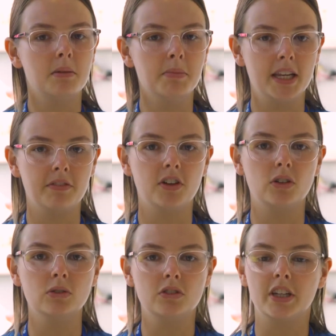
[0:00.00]
can be
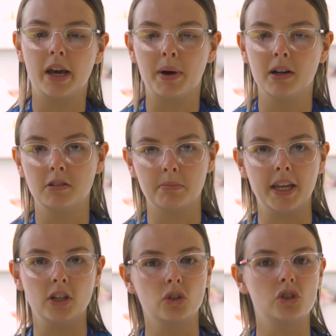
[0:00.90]
difficult to know how to
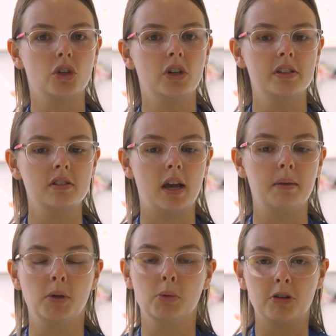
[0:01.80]
make your choice,
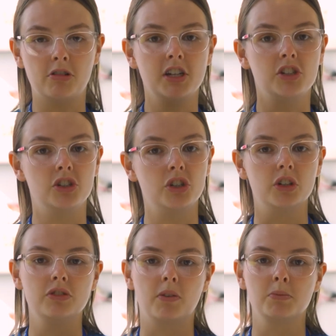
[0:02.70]
your progression
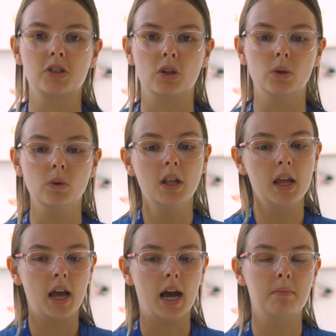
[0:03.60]
choice from school.
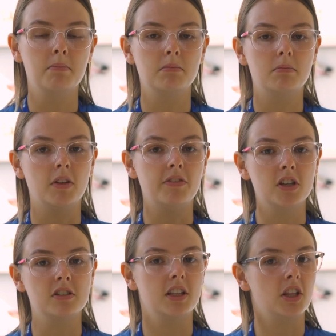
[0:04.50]
The
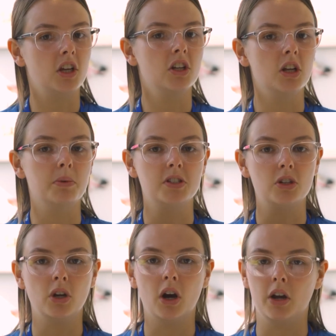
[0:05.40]
first thing that you can do is
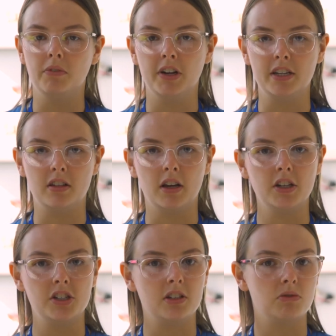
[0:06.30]
do your own
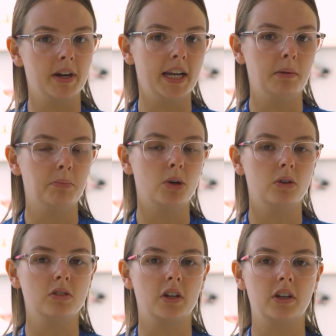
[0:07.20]
research. That's really
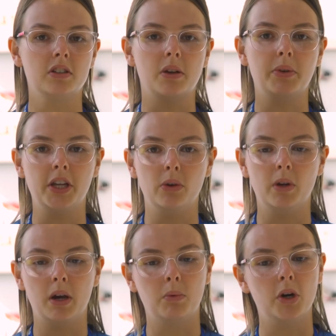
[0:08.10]
important because only you
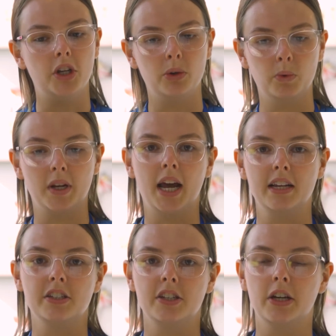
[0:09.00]
know what you would
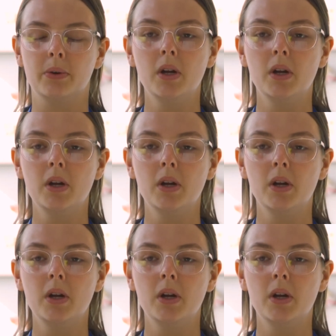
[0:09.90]
like to do.